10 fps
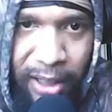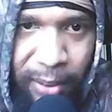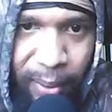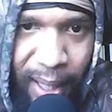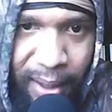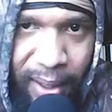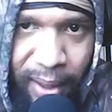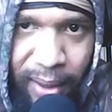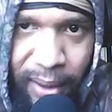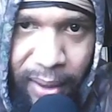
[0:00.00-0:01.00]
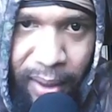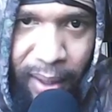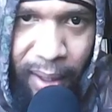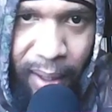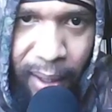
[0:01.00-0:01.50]
That's just what I think.
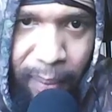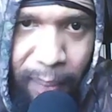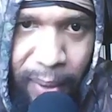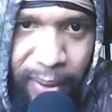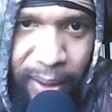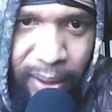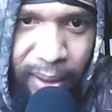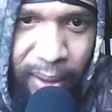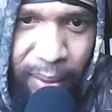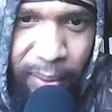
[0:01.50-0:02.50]
Um, looks like